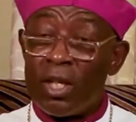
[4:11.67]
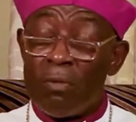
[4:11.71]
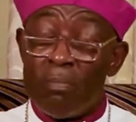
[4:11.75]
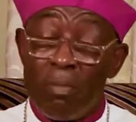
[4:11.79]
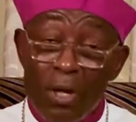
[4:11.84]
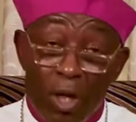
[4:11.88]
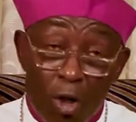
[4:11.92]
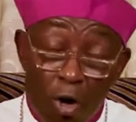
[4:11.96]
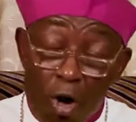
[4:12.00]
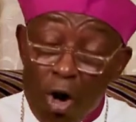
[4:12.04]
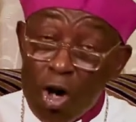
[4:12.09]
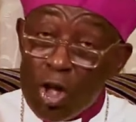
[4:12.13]

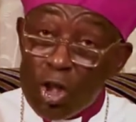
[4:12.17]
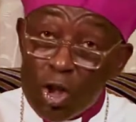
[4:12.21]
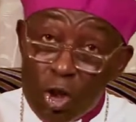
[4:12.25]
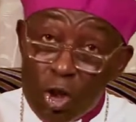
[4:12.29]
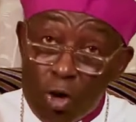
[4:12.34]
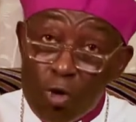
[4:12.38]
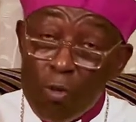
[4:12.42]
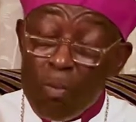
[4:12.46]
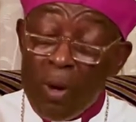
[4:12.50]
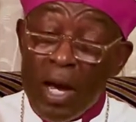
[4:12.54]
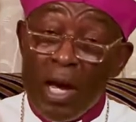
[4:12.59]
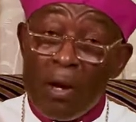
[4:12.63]
Because
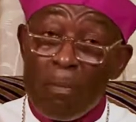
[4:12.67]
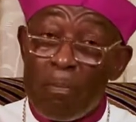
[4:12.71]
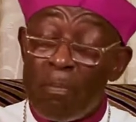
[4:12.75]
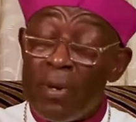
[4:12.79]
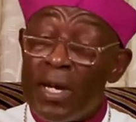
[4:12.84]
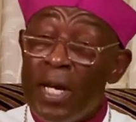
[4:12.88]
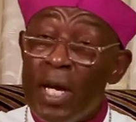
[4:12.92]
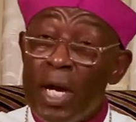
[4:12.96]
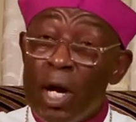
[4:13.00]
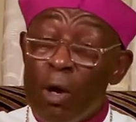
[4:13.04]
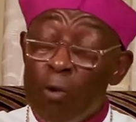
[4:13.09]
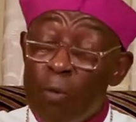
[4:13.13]

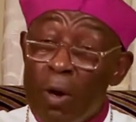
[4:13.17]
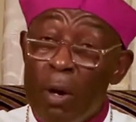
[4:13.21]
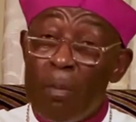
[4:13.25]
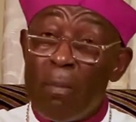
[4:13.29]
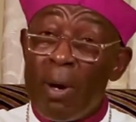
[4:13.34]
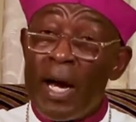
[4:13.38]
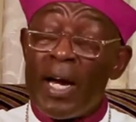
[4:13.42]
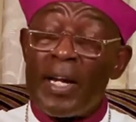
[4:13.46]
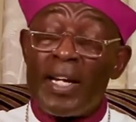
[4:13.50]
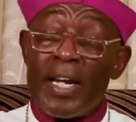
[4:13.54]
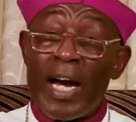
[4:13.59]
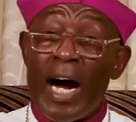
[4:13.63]
we
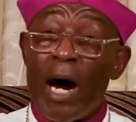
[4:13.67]
made